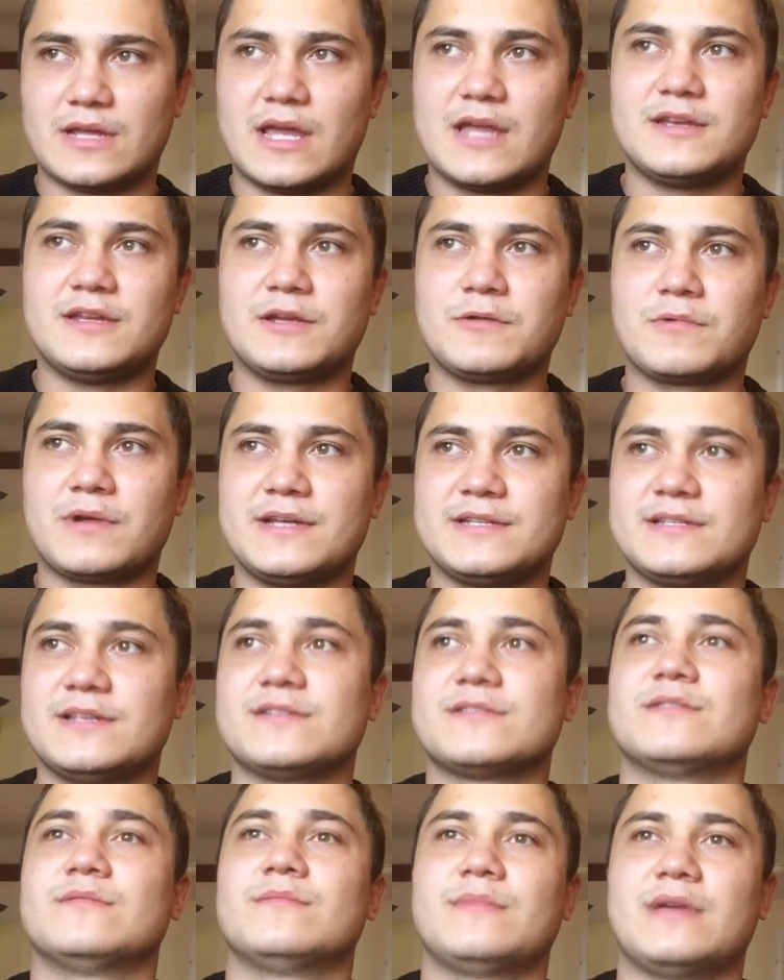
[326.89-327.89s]
ending
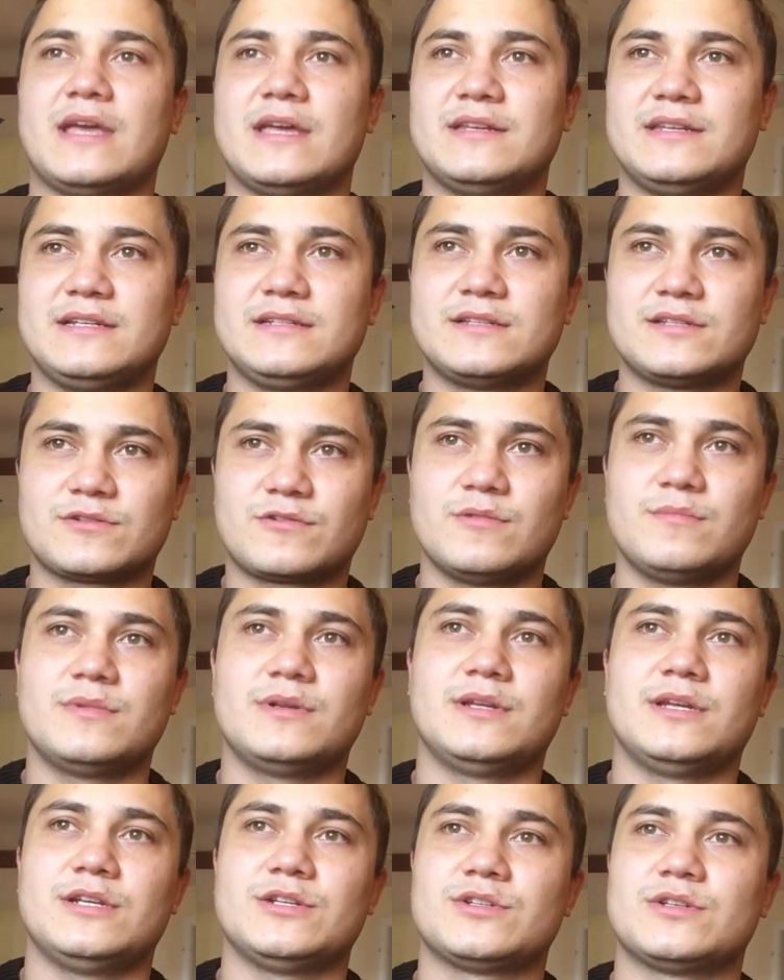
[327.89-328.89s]
racism, ending
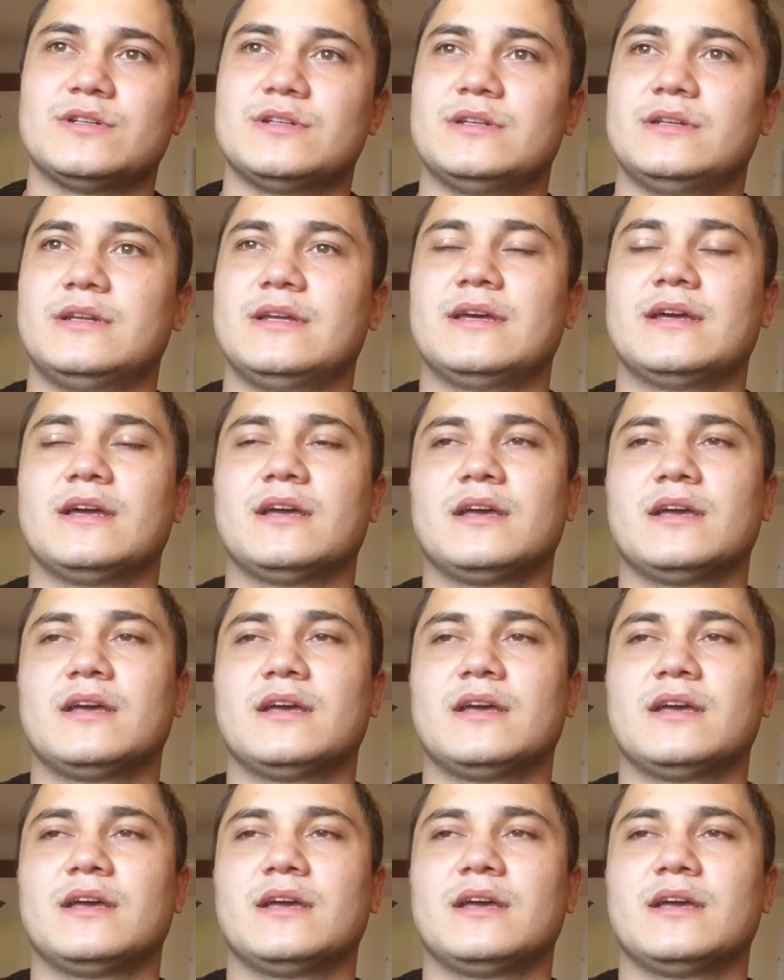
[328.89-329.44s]
discrimination,